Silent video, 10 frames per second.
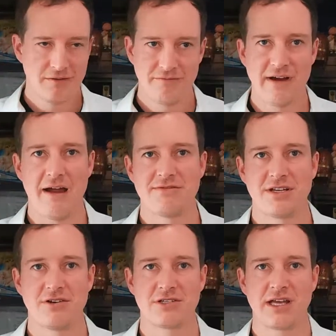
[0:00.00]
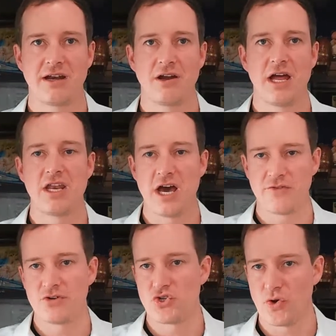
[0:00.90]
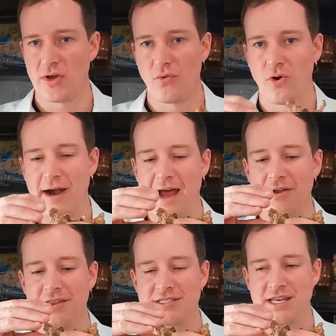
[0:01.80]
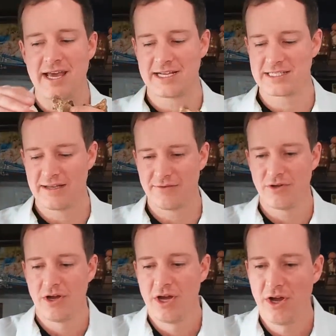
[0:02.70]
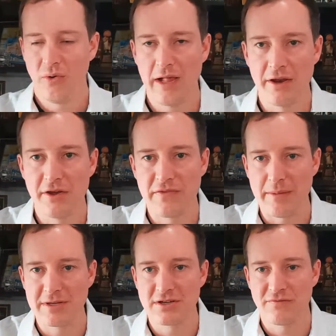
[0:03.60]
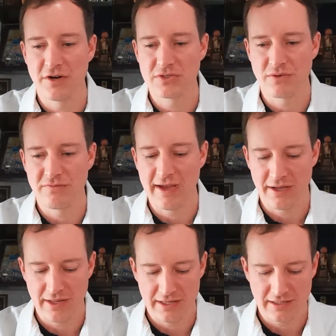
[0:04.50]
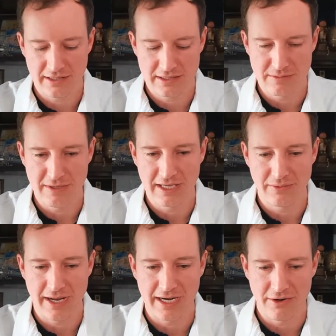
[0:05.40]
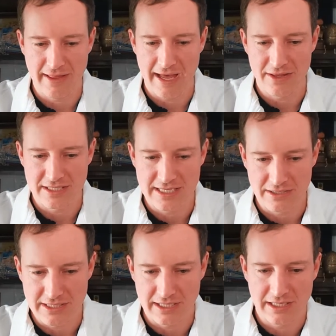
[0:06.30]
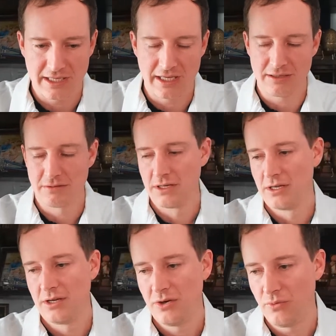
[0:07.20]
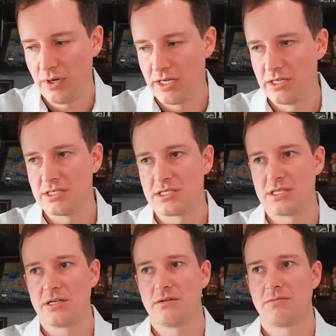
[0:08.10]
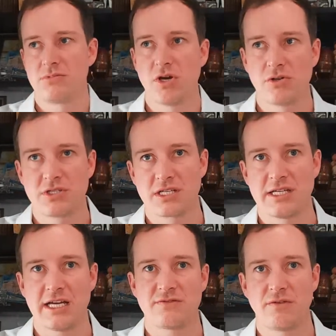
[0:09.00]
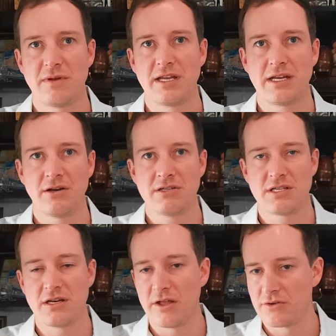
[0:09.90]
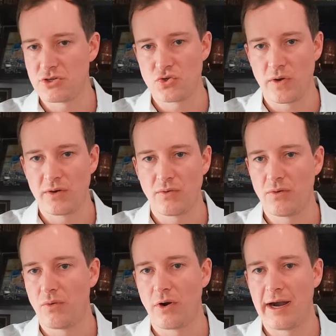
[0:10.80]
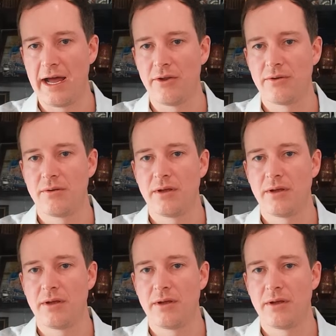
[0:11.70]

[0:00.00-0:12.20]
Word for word: five, ten years later, another joint wore out, and it's the next level? Well, I don't know if that means your first one failed. I think to me, when I hear that, that sounds like it was total success for many years, then another joint wore out.